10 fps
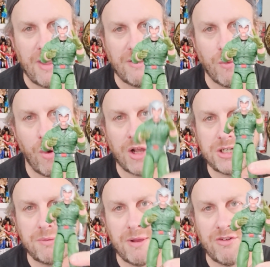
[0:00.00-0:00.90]
thanks for
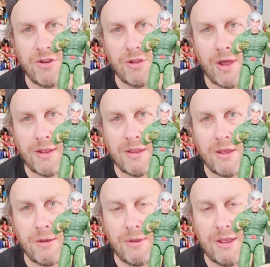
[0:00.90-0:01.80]
watching. Make sure you
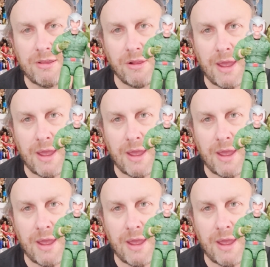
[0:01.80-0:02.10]
hit